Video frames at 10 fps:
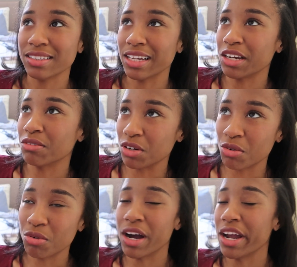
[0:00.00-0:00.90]
like
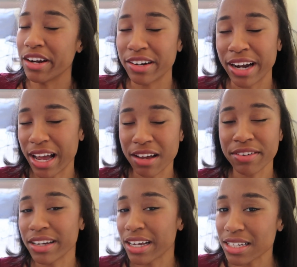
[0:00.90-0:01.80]
require
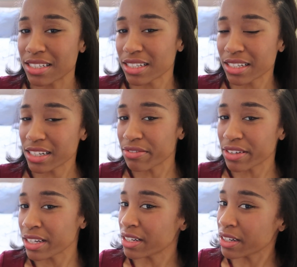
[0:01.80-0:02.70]
having a
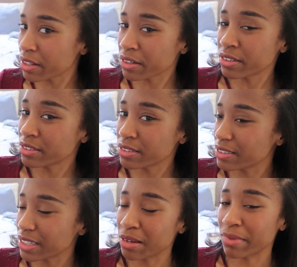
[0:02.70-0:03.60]
significant other
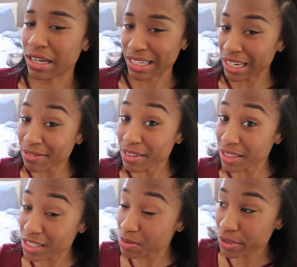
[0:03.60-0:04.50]
in my life
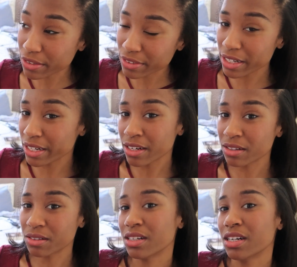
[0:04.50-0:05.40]
at this point right
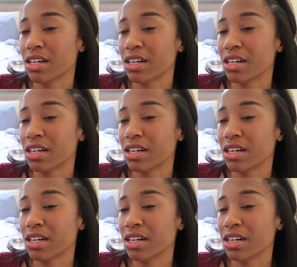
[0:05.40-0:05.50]
now.